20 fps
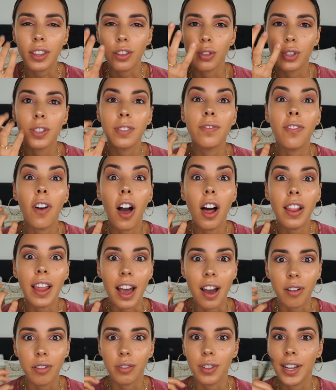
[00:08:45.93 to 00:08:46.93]
There's
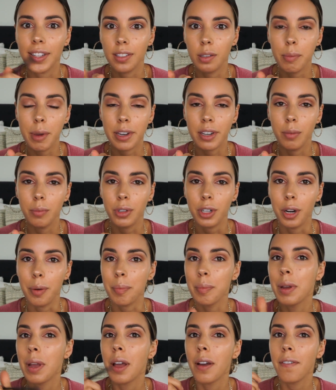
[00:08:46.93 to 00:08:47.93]
fallout. That's a makeup term.